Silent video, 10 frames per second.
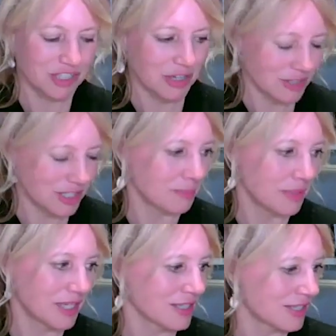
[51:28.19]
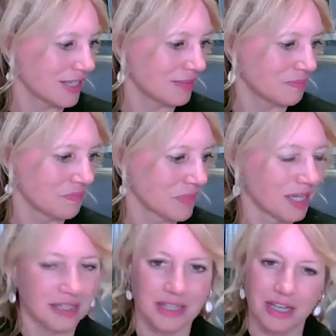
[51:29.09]
Jane Austen, because I
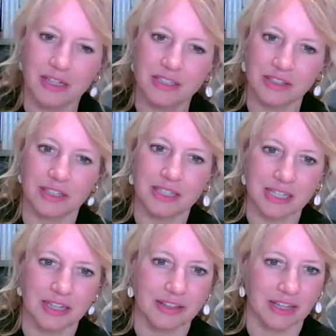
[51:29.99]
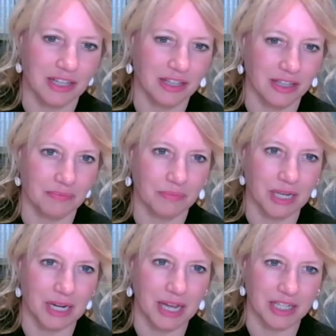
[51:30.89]
don't think there's anything in the
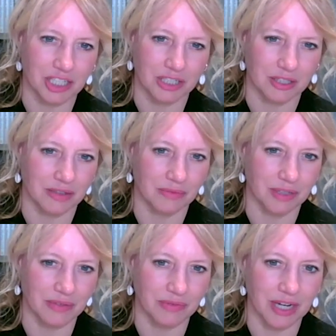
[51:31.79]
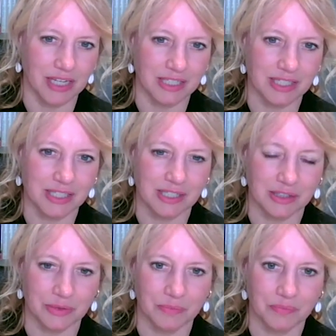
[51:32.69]
collection that really relates
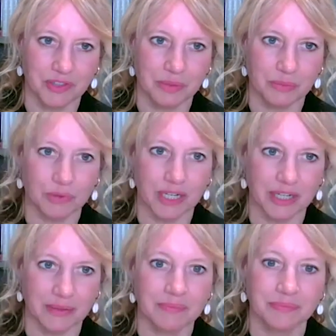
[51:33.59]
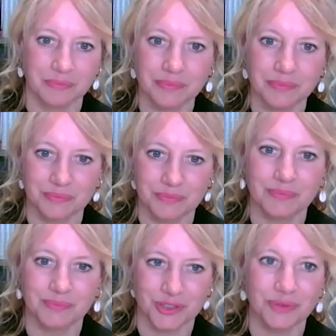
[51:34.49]
to mourning
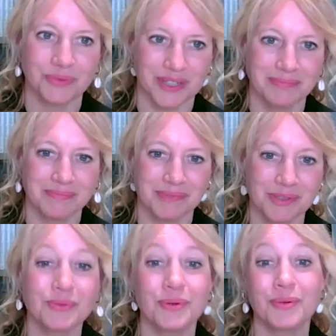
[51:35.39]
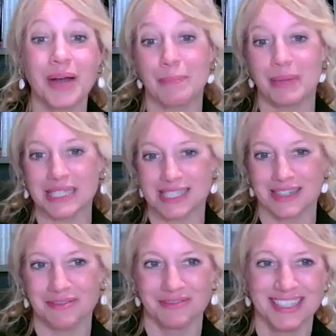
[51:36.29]
jewelry. It's all happy
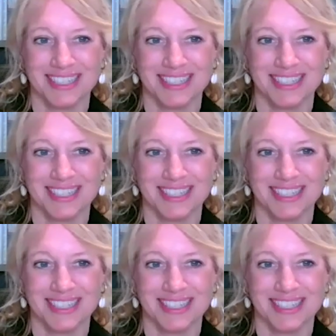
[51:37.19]
stuff.